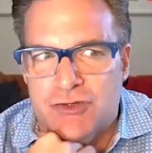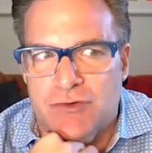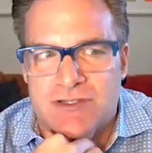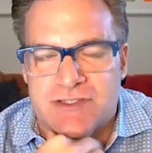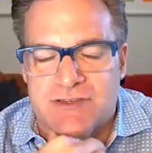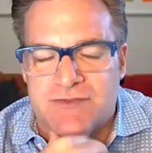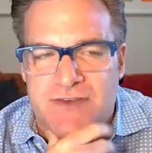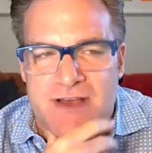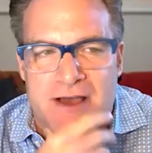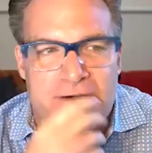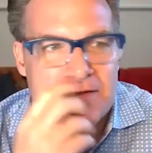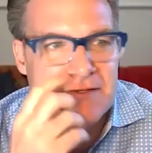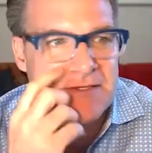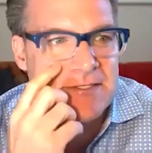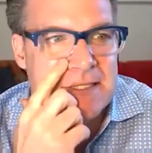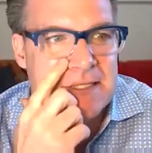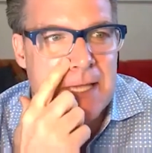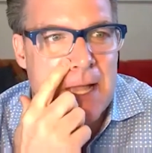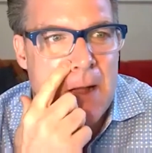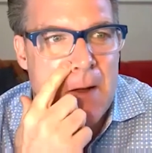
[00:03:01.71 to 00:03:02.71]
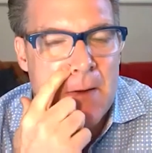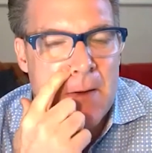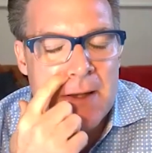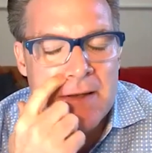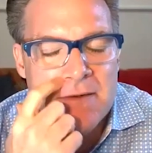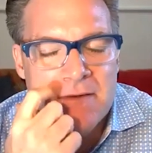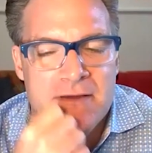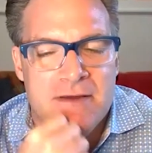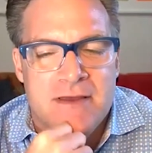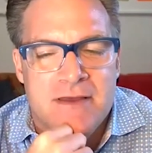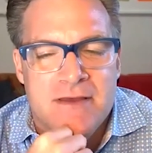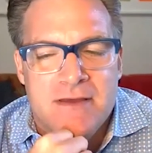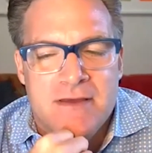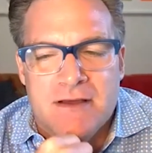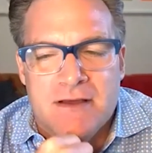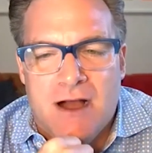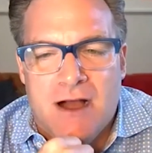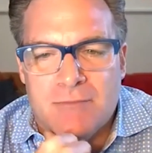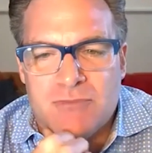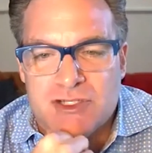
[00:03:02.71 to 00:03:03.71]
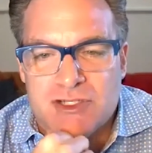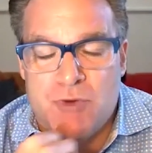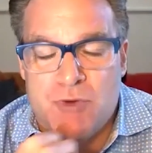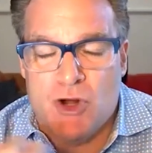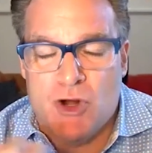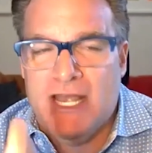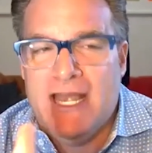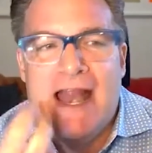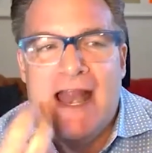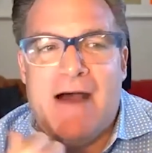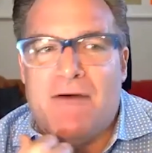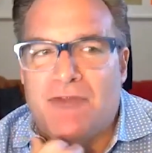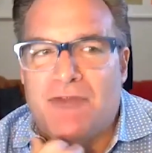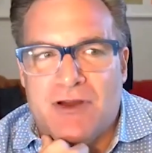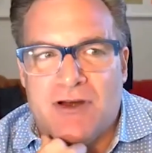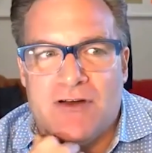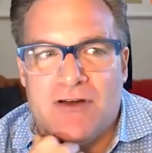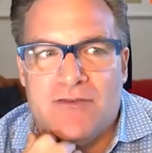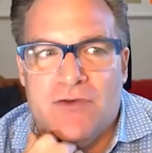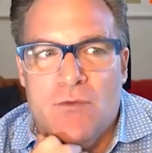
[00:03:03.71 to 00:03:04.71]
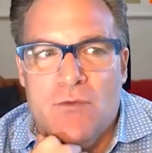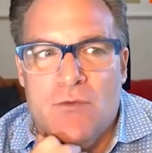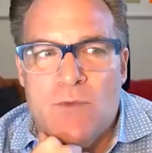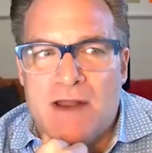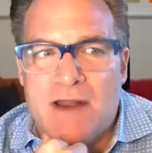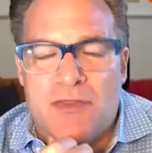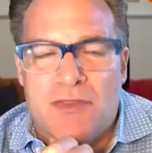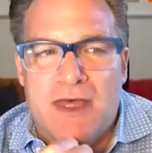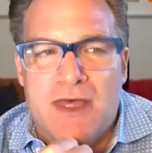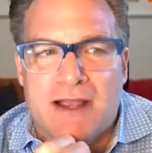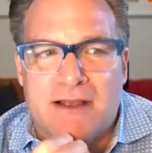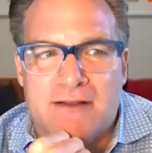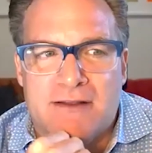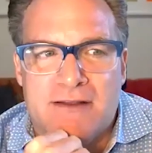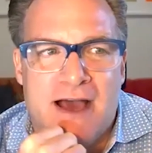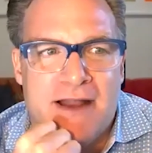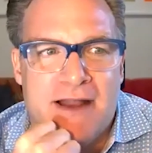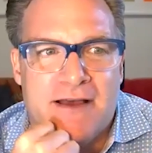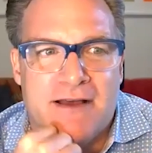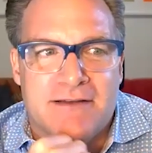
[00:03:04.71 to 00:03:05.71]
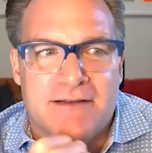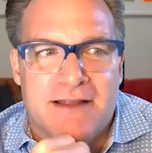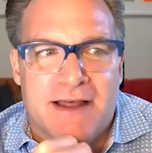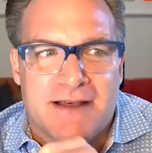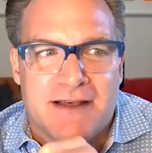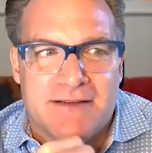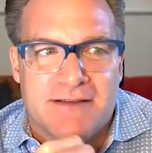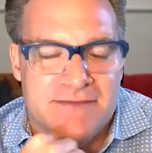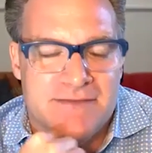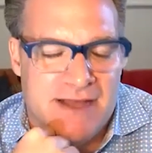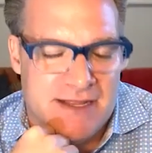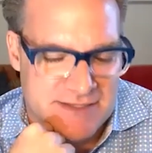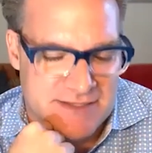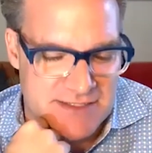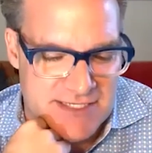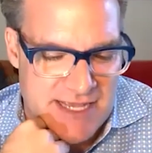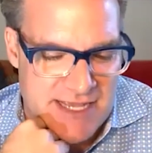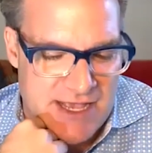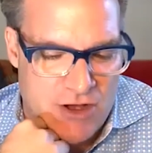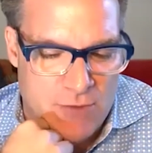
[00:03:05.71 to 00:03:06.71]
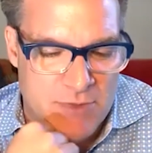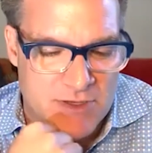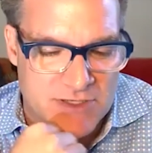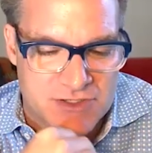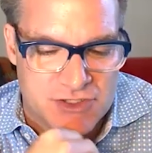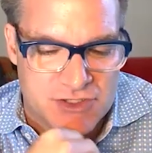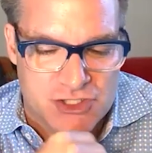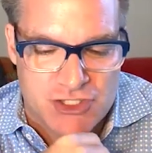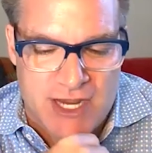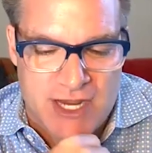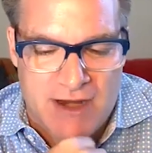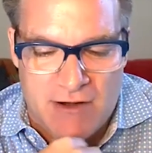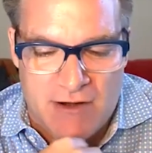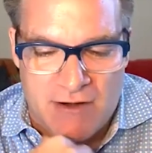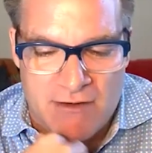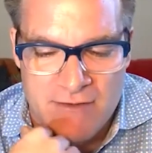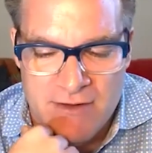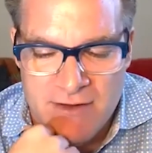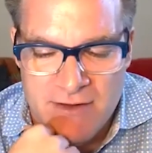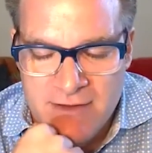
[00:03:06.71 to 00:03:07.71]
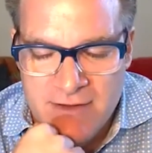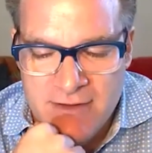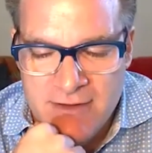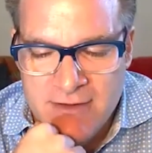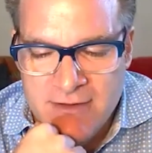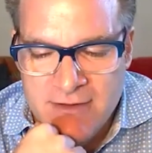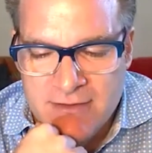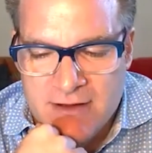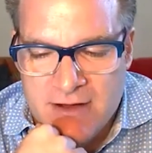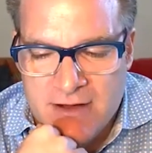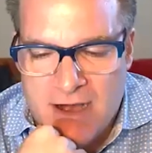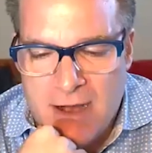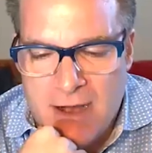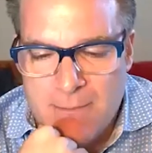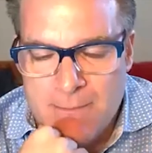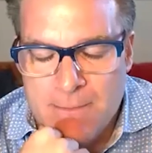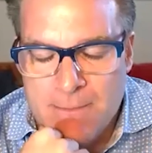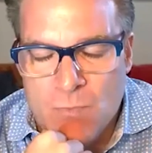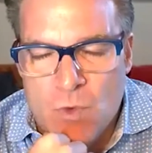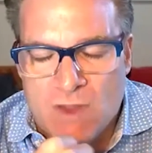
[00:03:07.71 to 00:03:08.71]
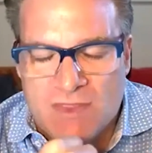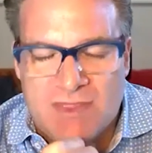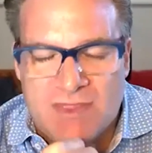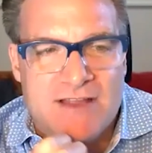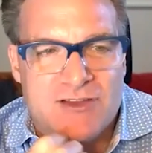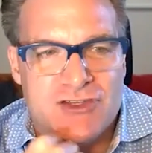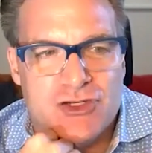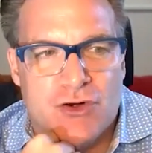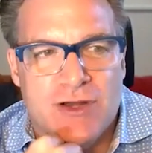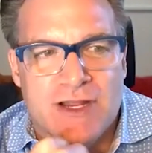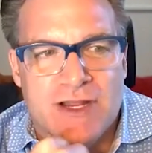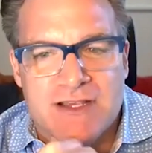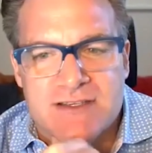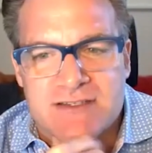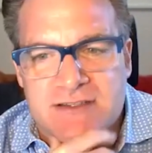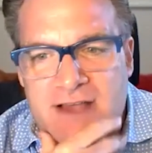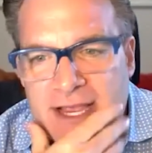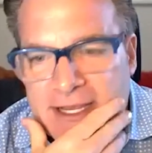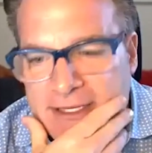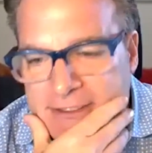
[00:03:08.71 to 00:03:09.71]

as a founder and ceo and um, just putting it out there a way to think not a not a not to tell but to share um, what that journey is like.